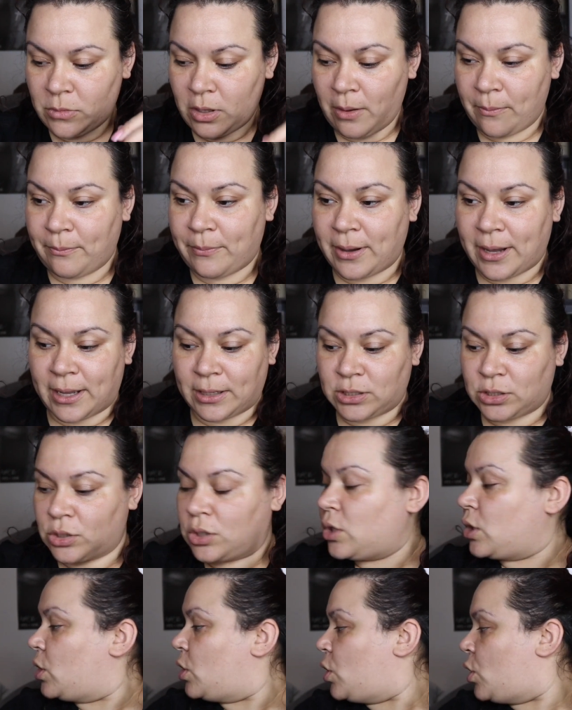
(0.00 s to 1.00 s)
but
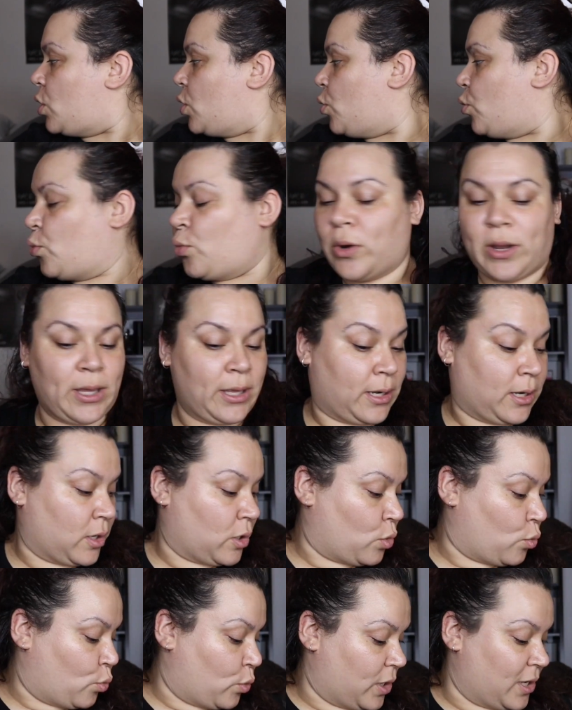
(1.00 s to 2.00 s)

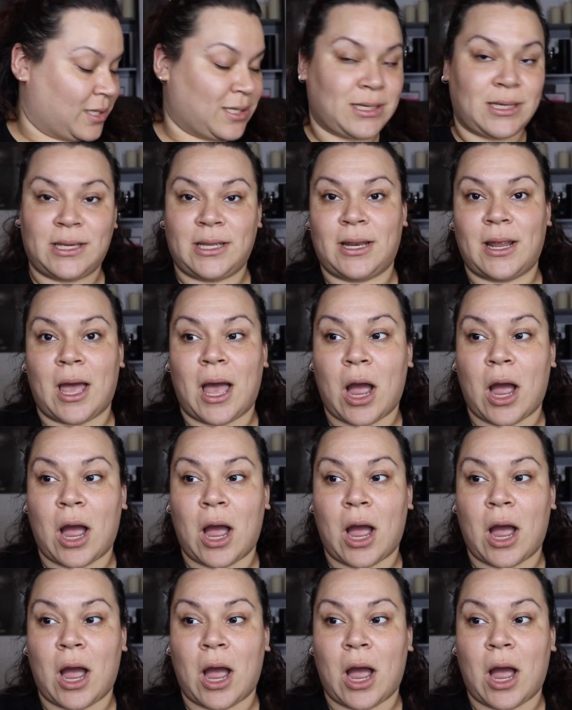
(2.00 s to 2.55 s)
when we did